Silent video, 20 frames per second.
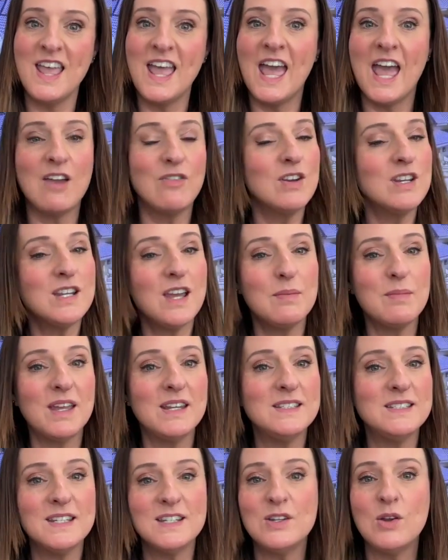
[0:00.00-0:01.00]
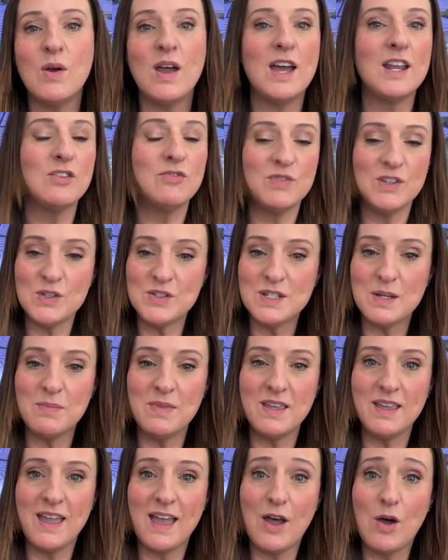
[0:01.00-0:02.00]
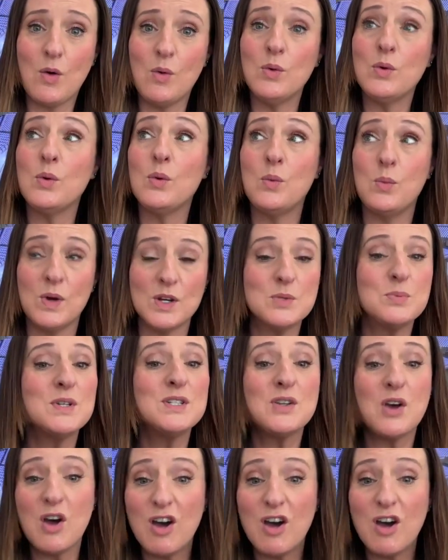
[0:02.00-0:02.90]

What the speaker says: Every time I didn't know how to fill something out, which was